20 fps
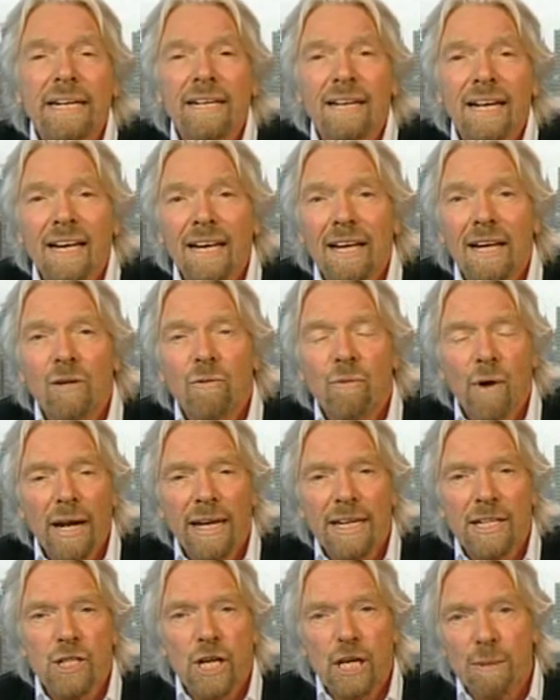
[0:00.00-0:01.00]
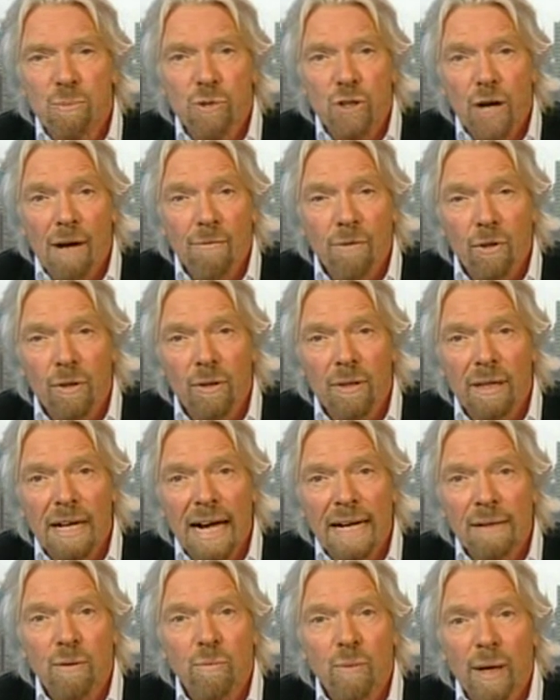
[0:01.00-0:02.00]
in really cheap travel
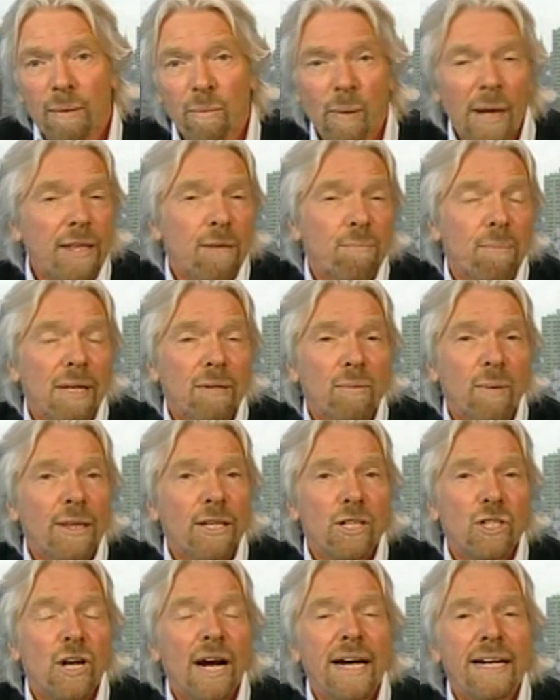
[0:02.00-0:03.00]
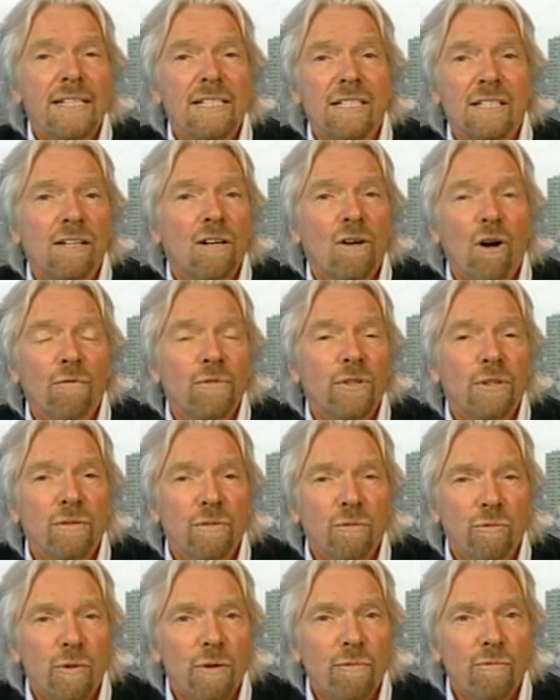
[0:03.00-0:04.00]
uh, when, when, the, when the trains are
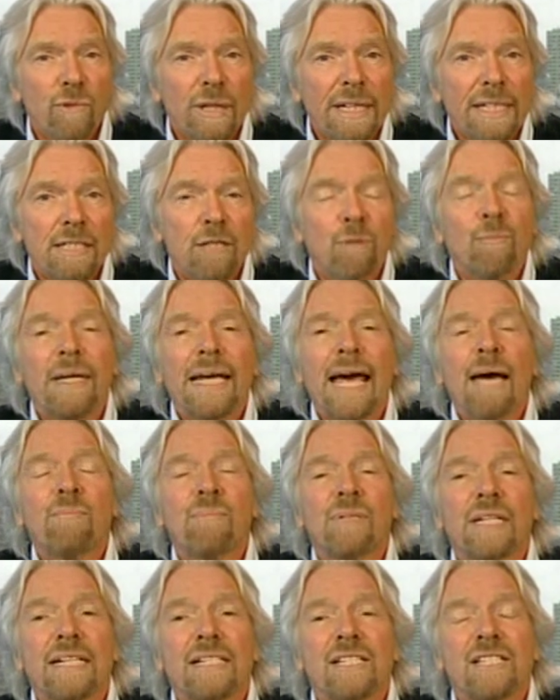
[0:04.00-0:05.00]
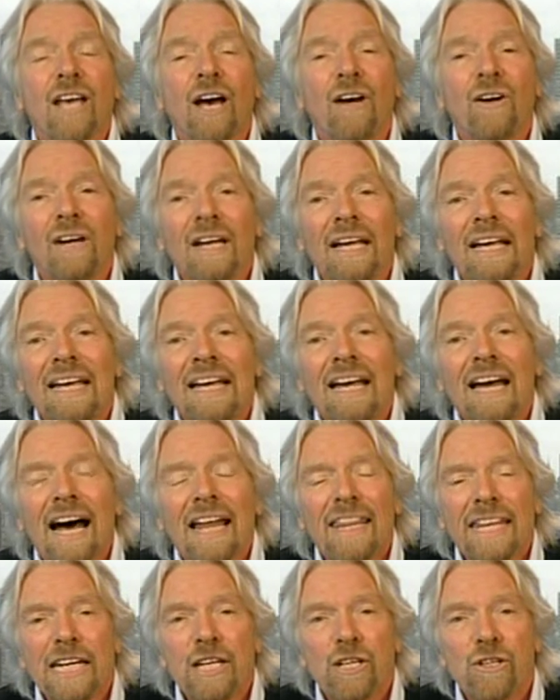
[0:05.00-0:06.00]
often reasonably empty. So
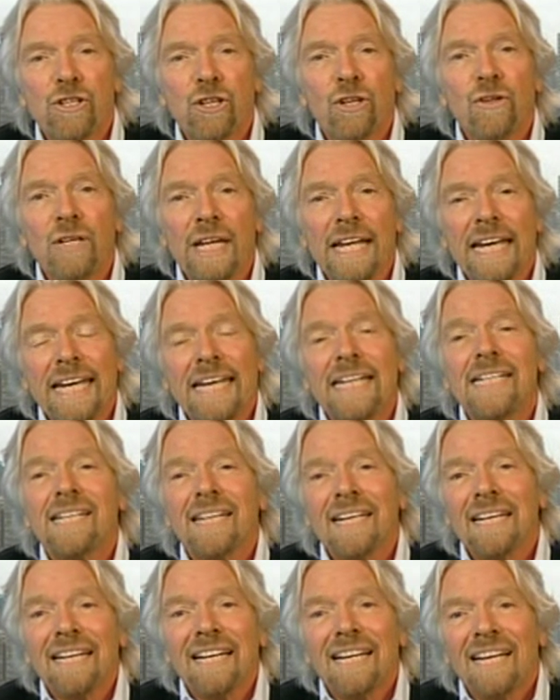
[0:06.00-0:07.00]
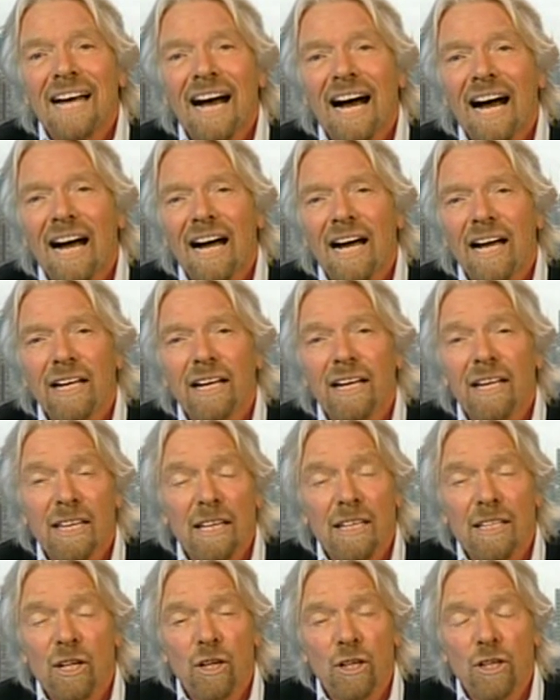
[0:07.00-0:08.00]
I think you do need uh,
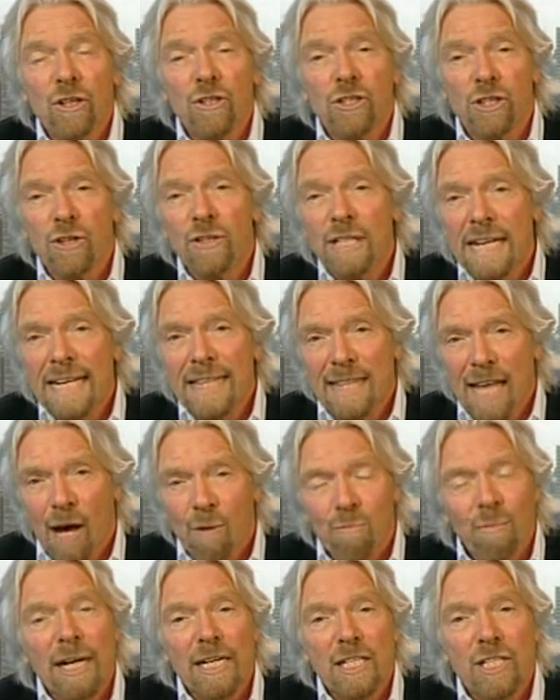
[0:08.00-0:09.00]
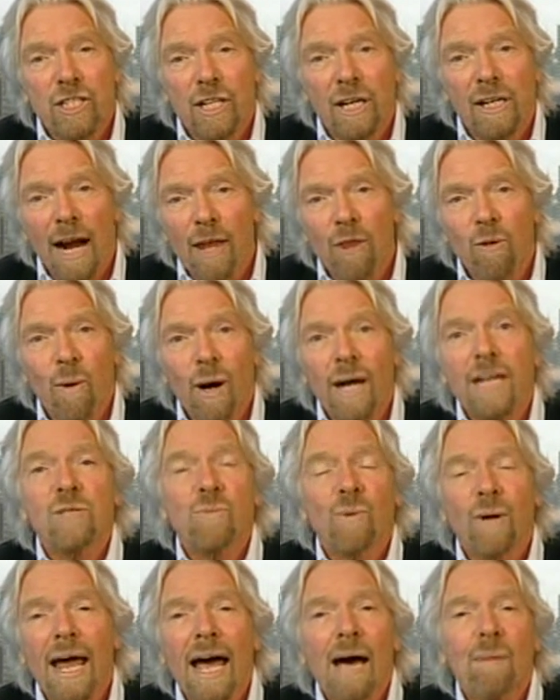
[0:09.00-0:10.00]
you know, you do need that mixture.
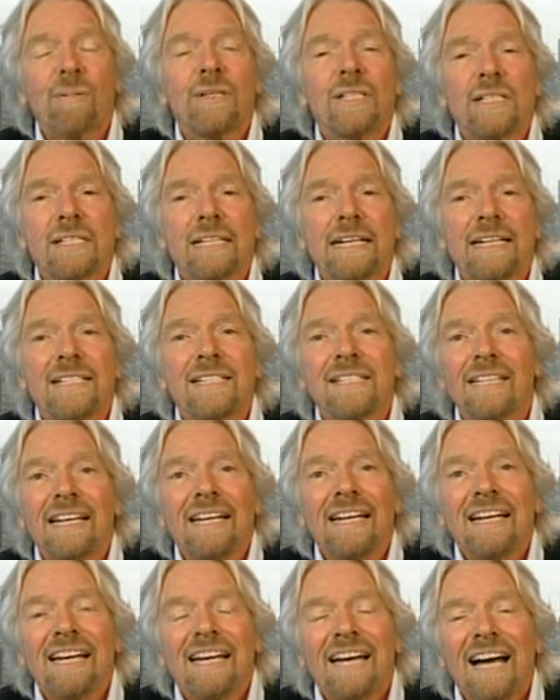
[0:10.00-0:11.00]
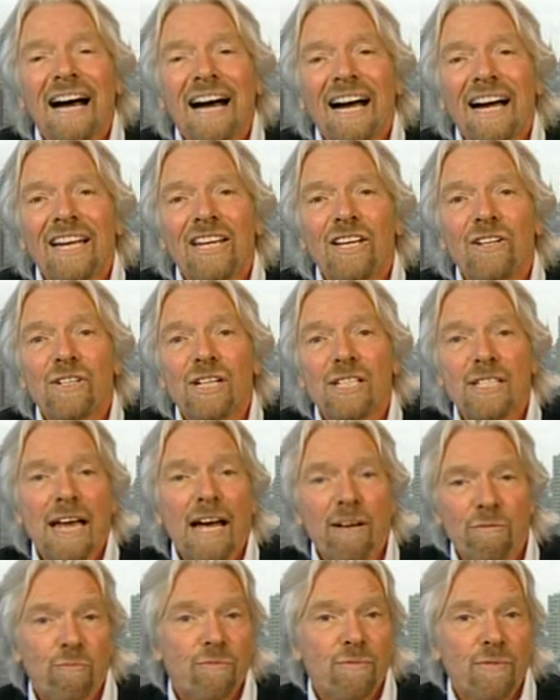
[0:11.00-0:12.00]
Otherwise, what happens is uh, you just
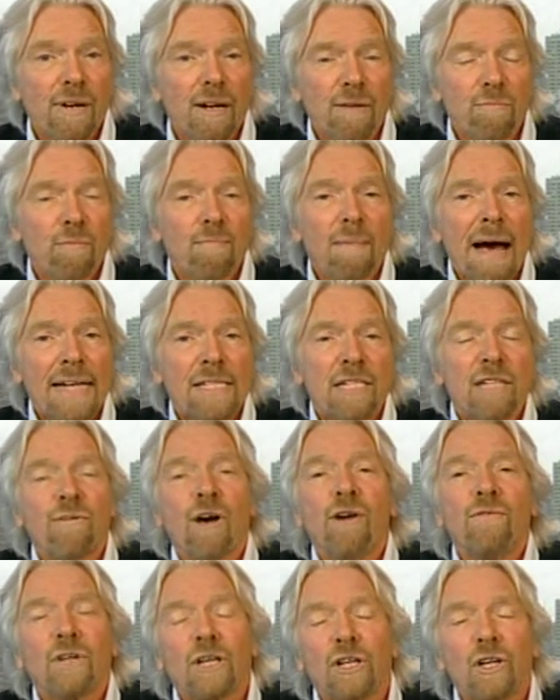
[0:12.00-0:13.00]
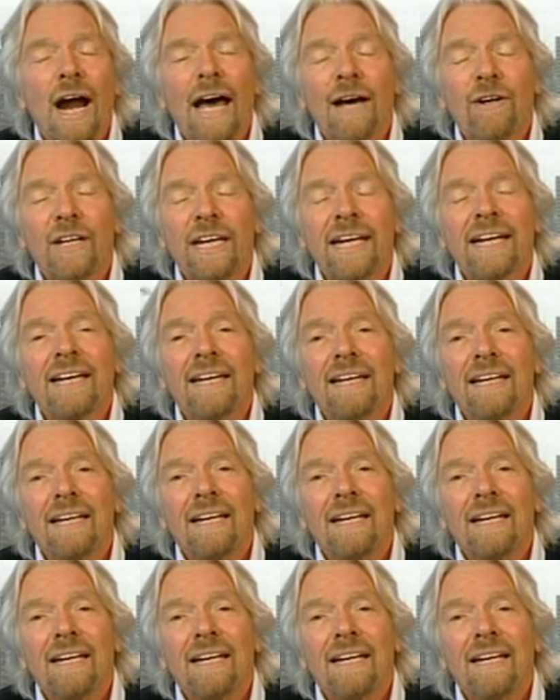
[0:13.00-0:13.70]
have massive overcrowding